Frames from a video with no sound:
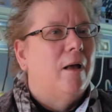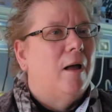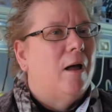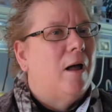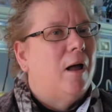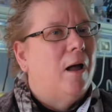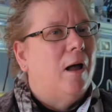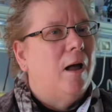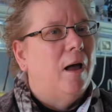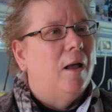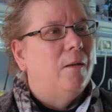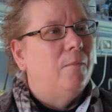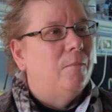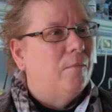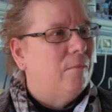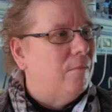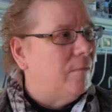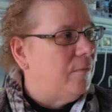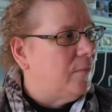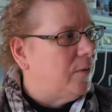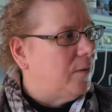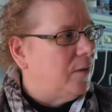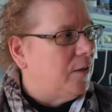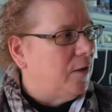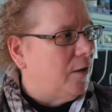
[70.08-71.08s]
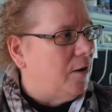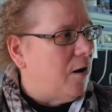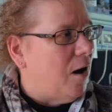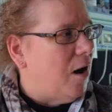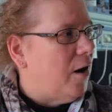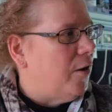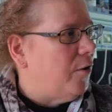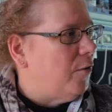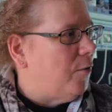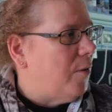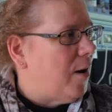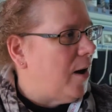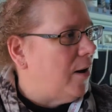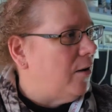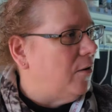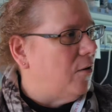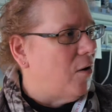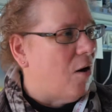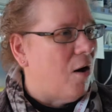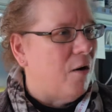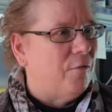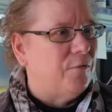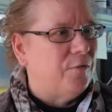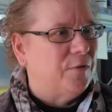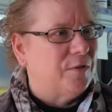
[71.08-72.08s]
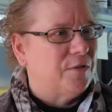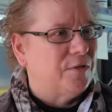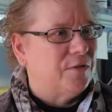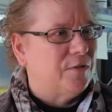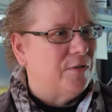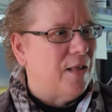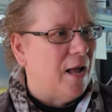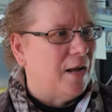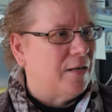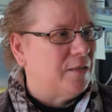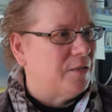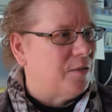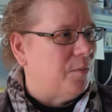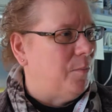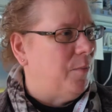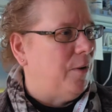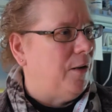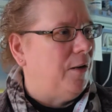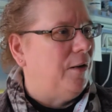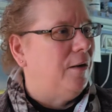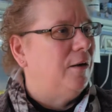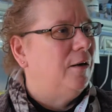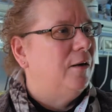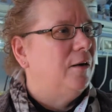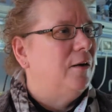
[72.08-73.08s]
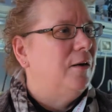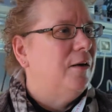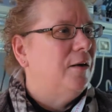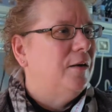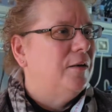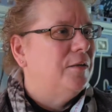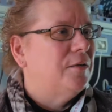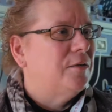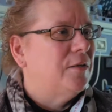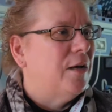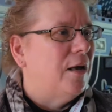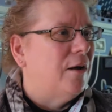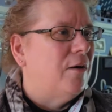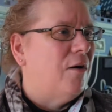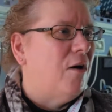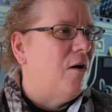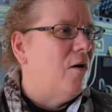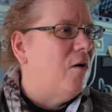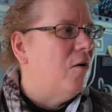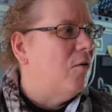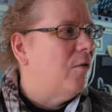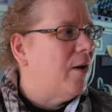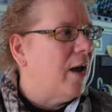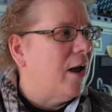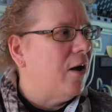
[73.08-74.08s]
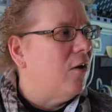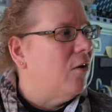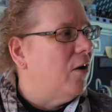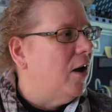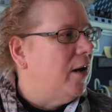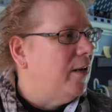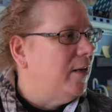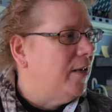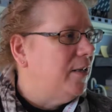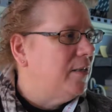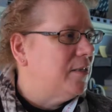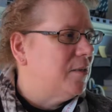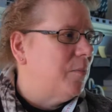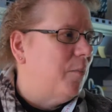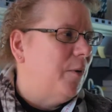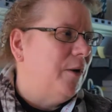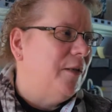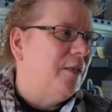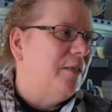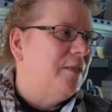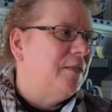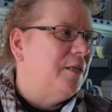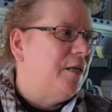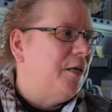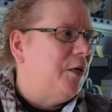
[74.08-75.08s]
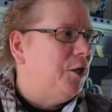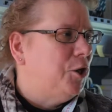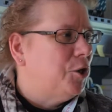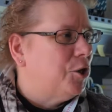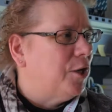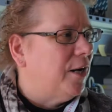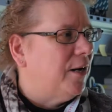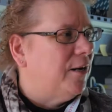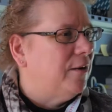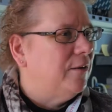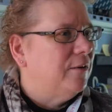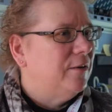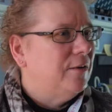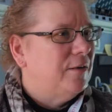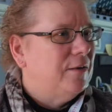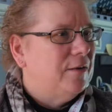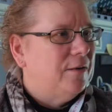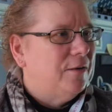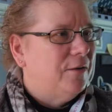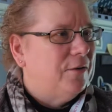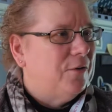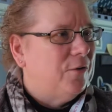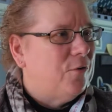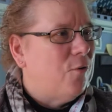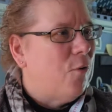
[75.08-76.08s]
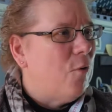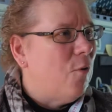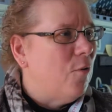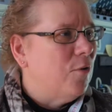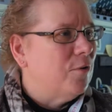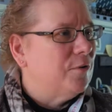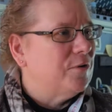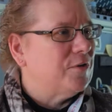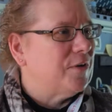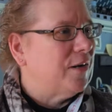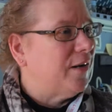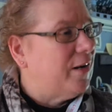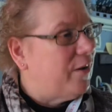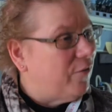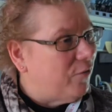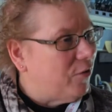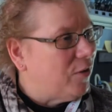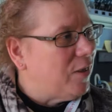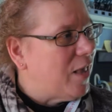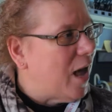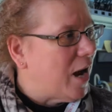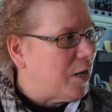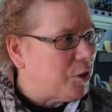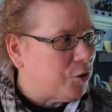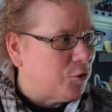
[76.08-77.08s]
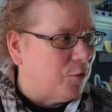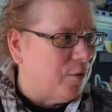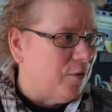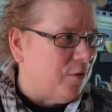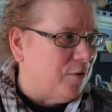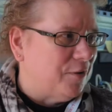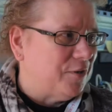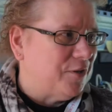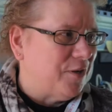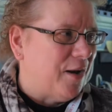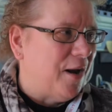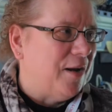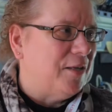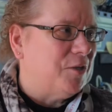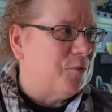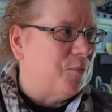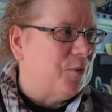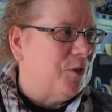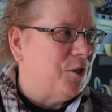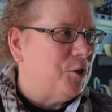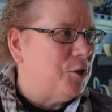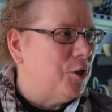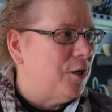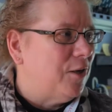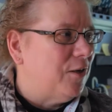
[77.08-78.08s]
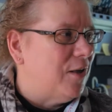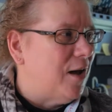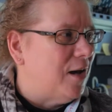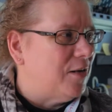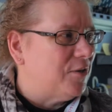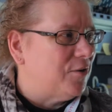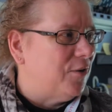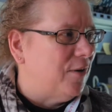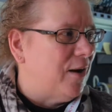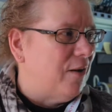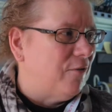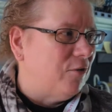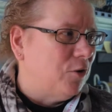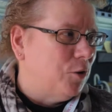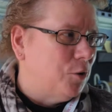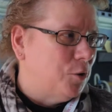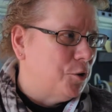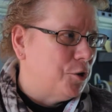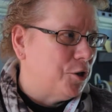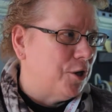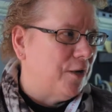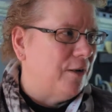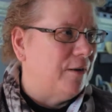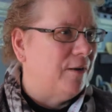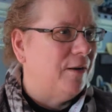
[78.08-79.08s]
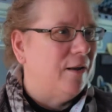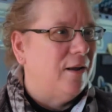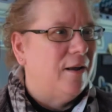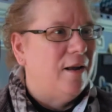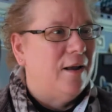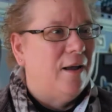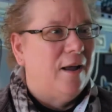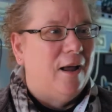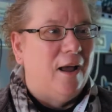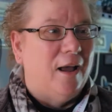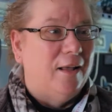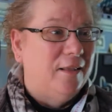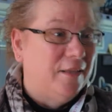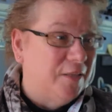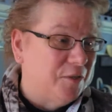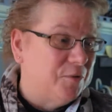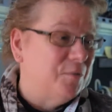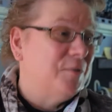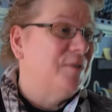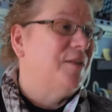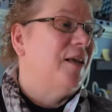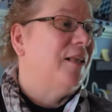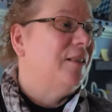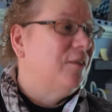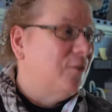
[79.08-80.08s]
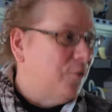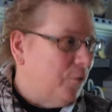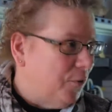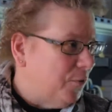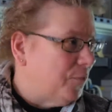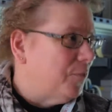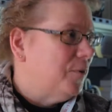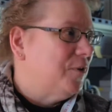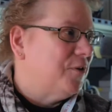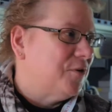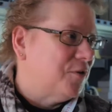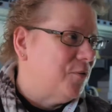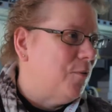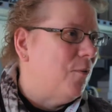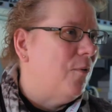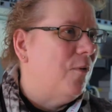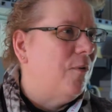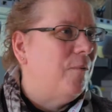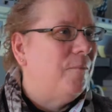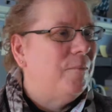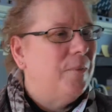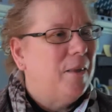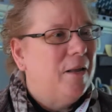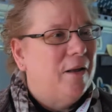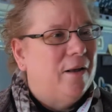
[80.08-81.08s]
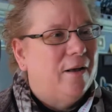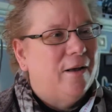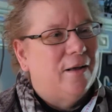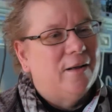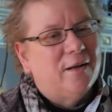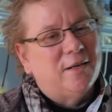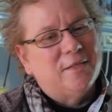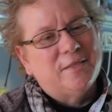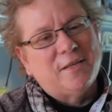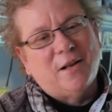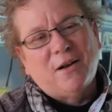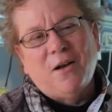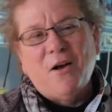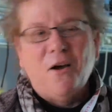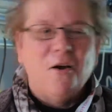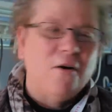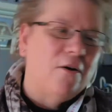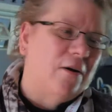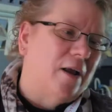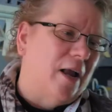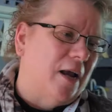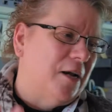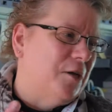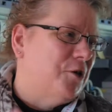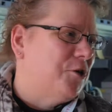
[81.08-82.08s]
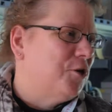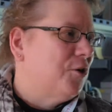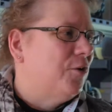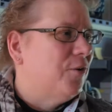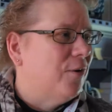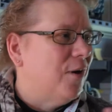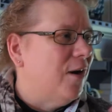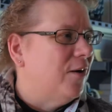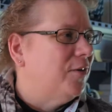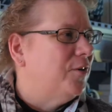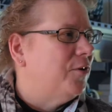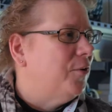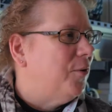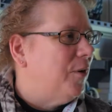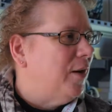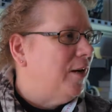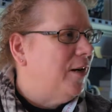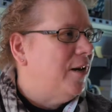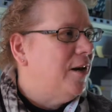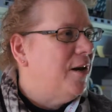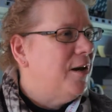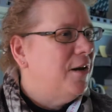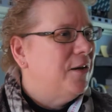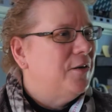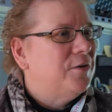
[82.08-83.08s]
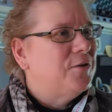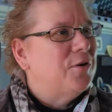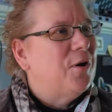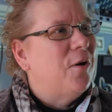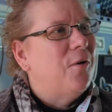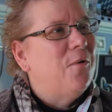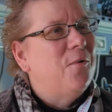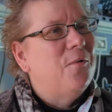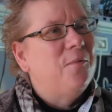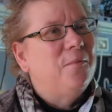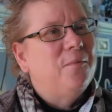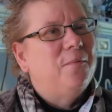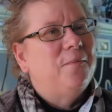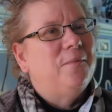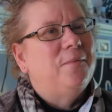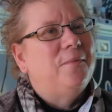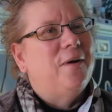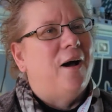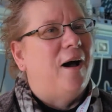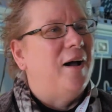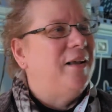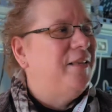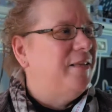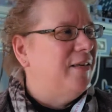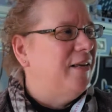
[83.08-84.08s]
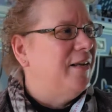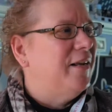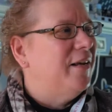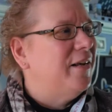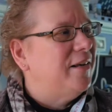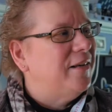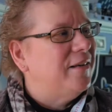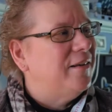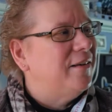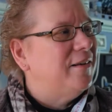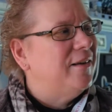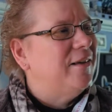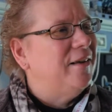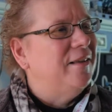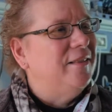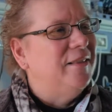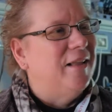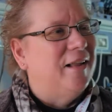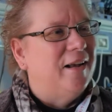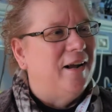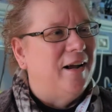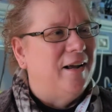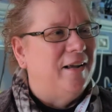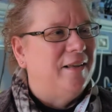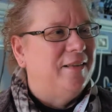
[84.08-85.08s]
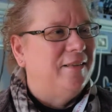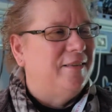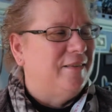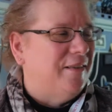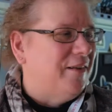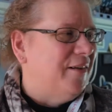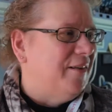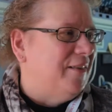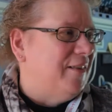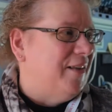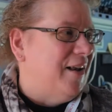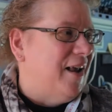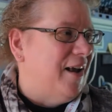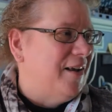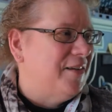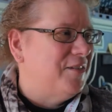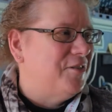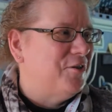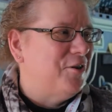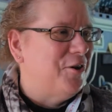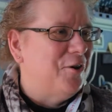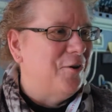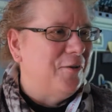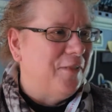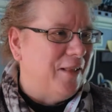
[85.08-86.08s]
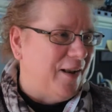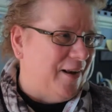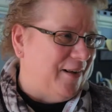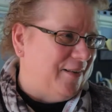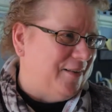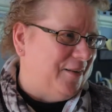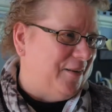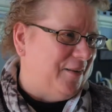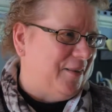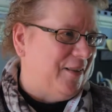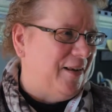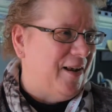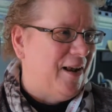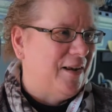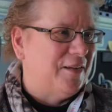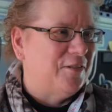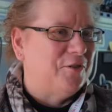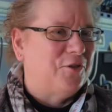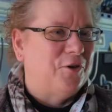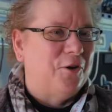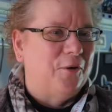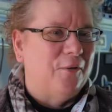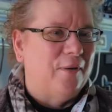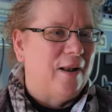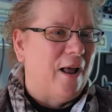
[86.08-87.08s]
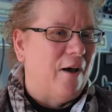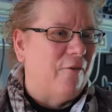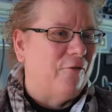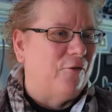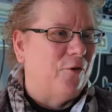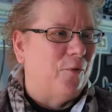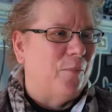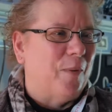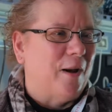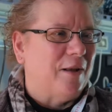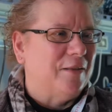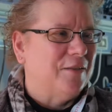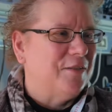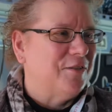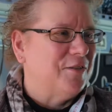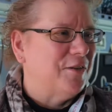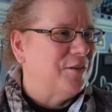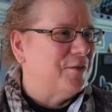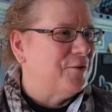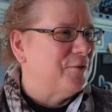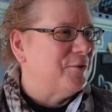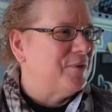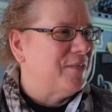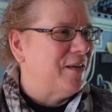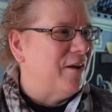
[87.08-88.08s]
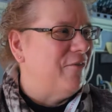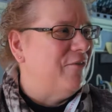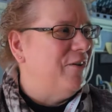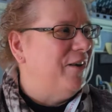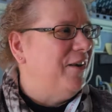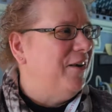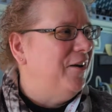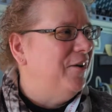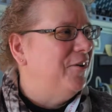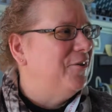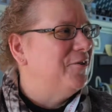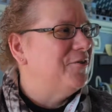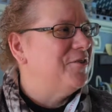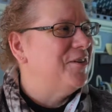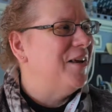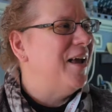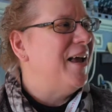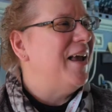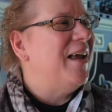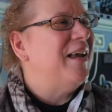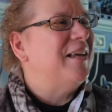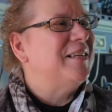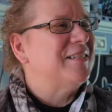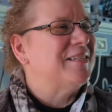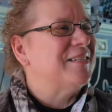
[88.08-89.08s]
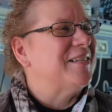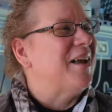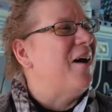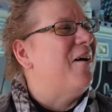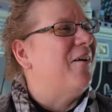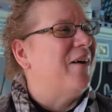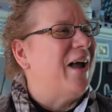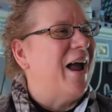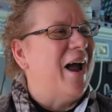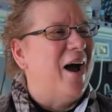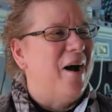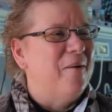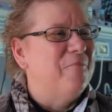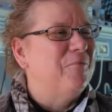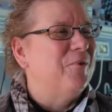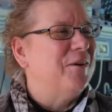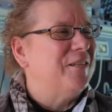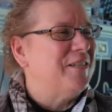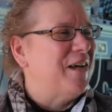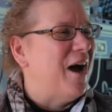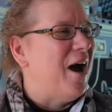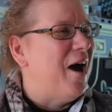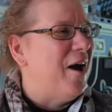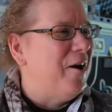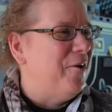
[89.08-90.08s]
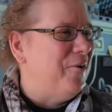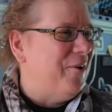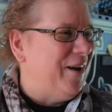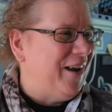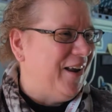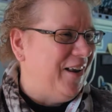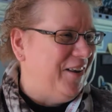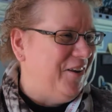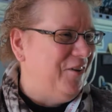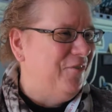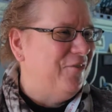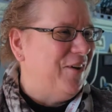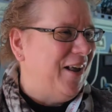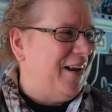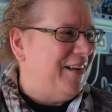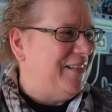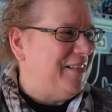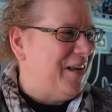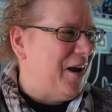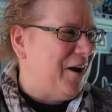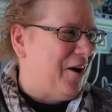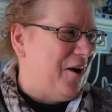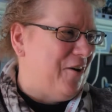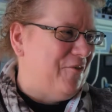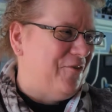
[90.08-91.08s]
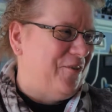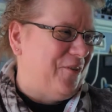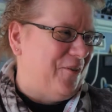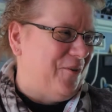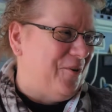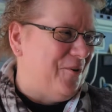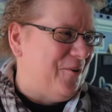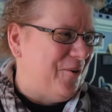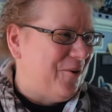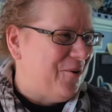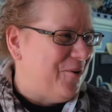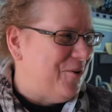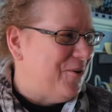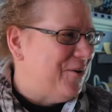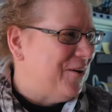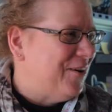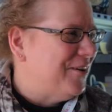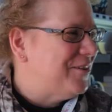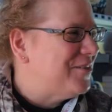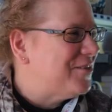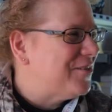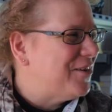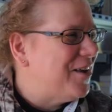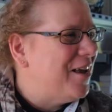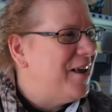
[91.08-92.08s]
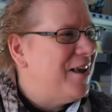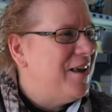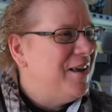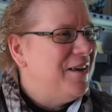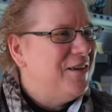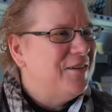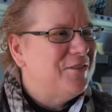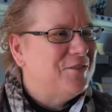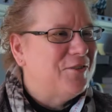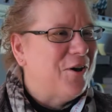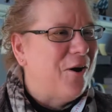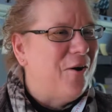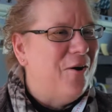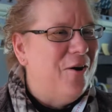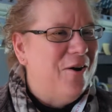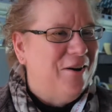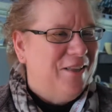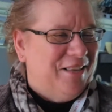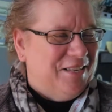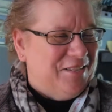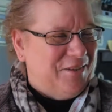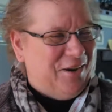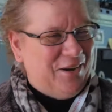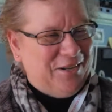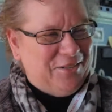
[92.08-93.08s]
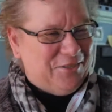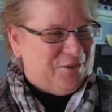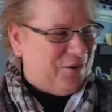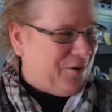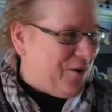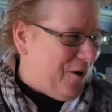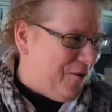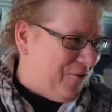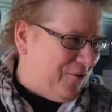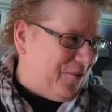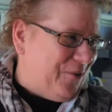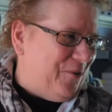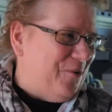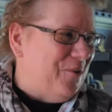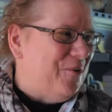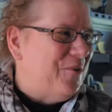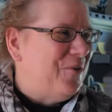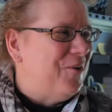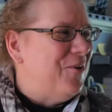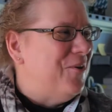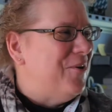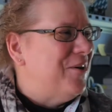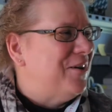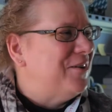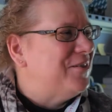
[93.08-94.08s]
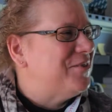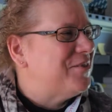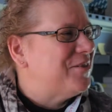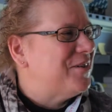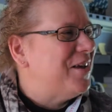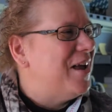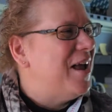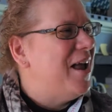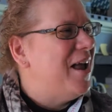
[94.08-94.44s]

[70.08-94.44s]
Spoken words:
And the guy who had an office next to me said, "Oh, Gayle, I need somebody to teach a course, give a lecture in our science religion class on evolution." And this was at Lutheran School. And I said, "Oh, okay, sure, I'll do it." So I did it, and then I did it the next year, and then I did it the next year. And after about 6 or 7 years, he says, "Okay, I'm retiring, and you've got to take over the whole course." So I took over the whole course.